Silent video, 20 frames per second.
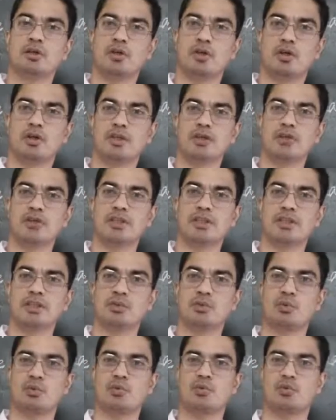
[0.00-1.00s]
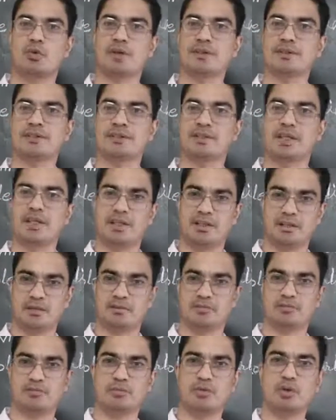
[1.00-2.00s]
not just of one state,
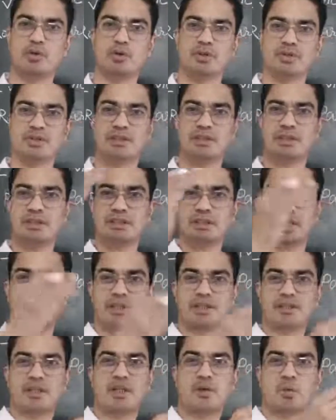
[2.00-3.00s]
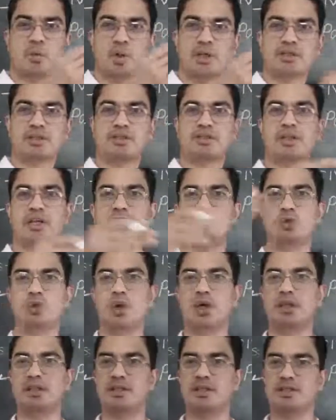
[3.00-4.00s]
because it is connecting one state to
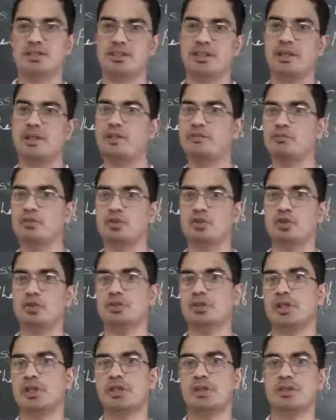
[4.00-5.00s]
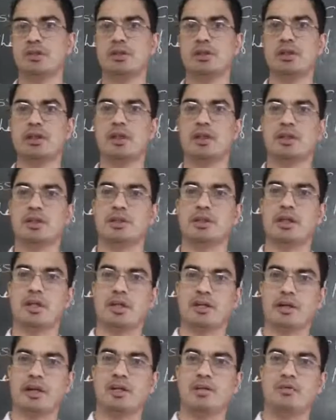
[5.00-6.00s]
another state. So
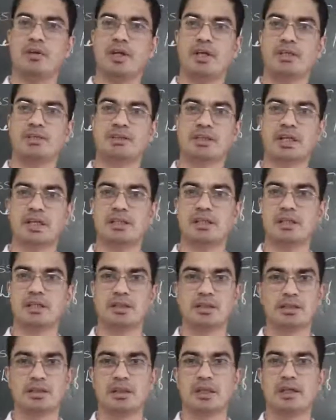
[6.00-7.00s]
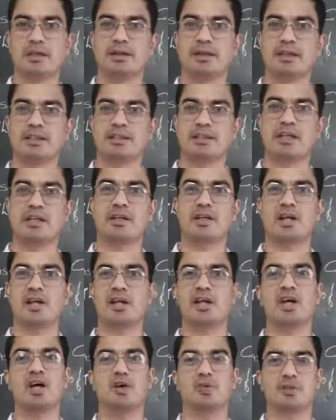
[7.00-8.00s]
the railway is under the
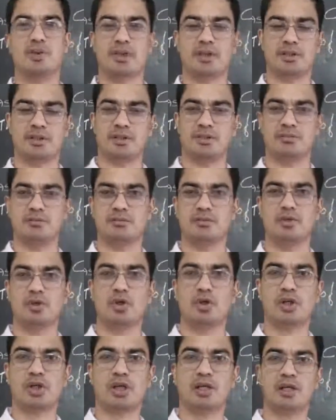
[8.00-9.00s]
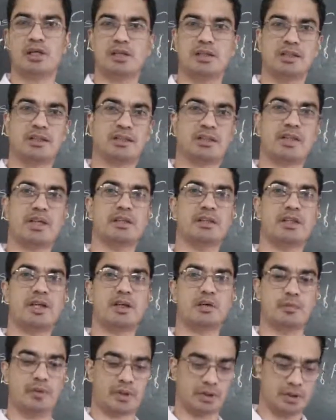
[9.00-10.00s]
central government, not under the state
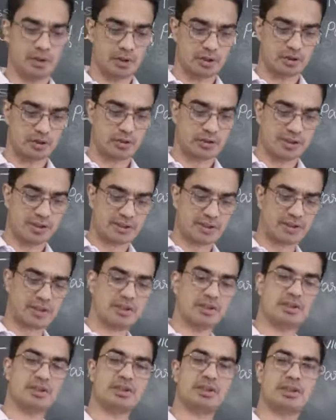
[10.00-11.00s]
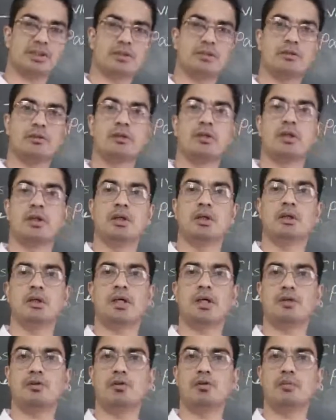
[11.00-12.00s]
government. So it is a decision
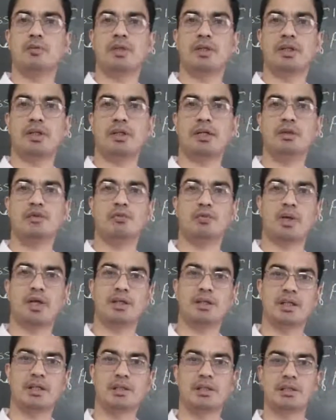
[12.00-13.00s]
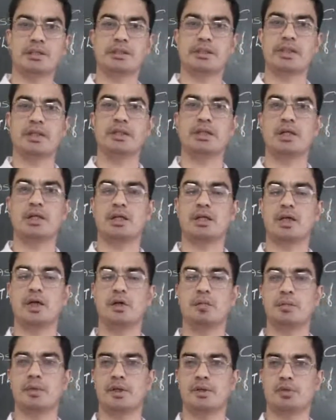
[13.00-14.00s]
that will be taken by the central
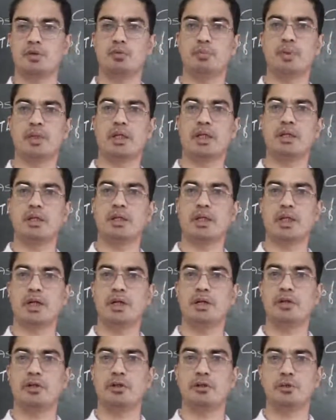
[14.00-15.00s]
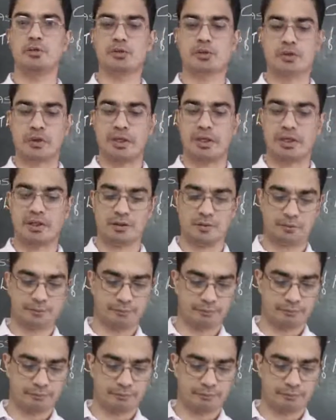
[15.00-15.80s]
government to begin a new train.